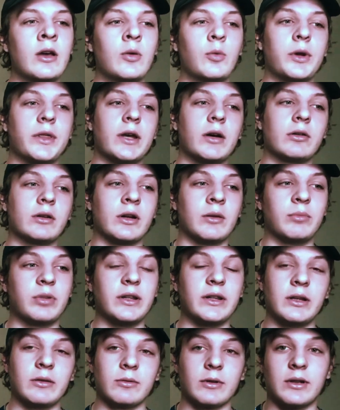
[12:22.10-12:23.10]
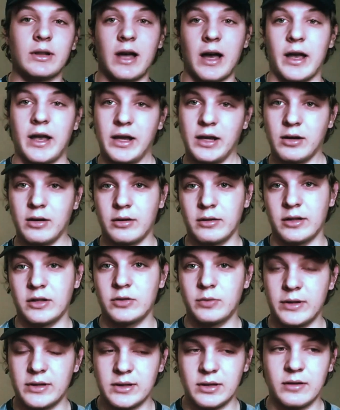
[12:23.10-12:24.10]
without completely relying on the
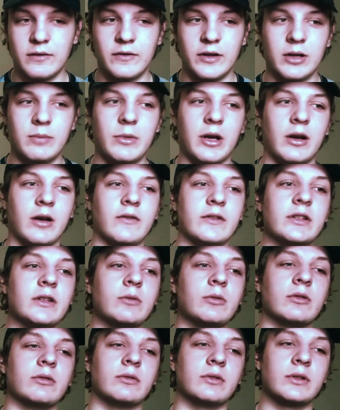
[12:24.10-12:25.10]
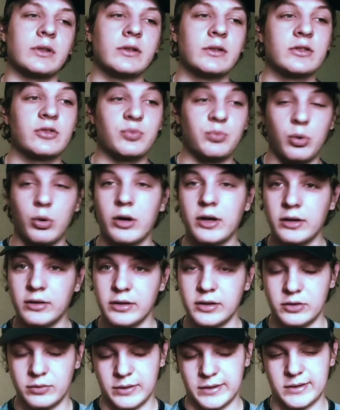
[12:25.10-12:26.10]
twist of the film. I obviously won't spoil
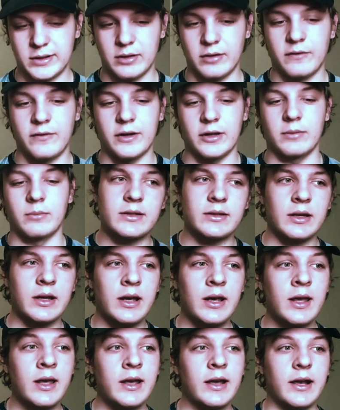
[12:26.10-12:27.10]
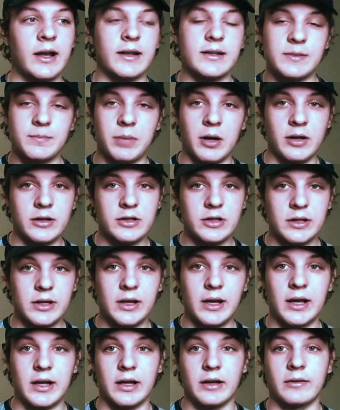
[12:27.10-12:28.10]
the twist of the film. It's
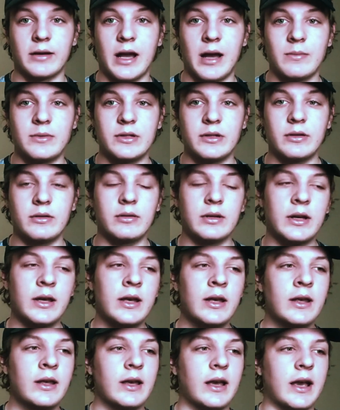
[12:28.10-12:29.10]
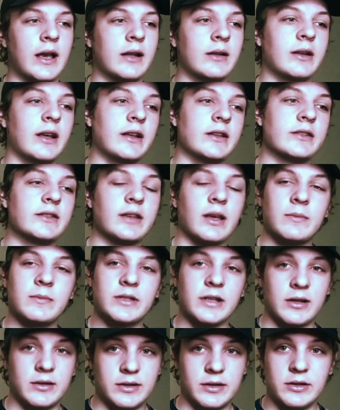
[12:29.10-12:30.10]
punchy and it grabs you, and in some
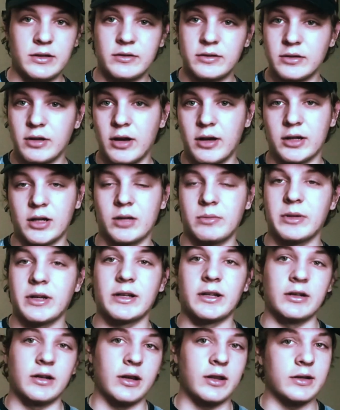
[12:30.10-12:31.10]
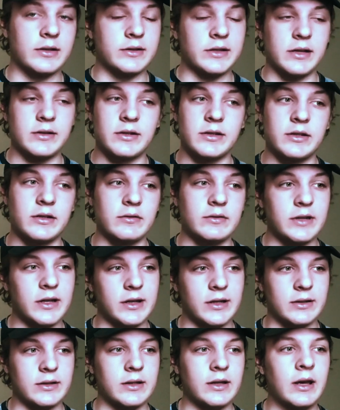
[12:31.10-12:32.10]
senses you saw it coming and in other senses you
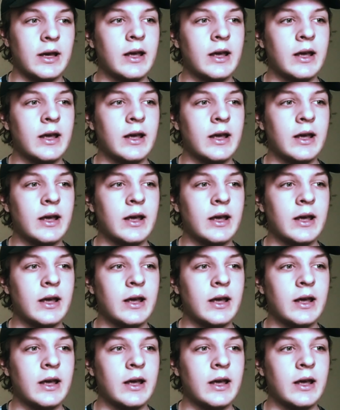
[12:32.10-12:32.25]
didn't,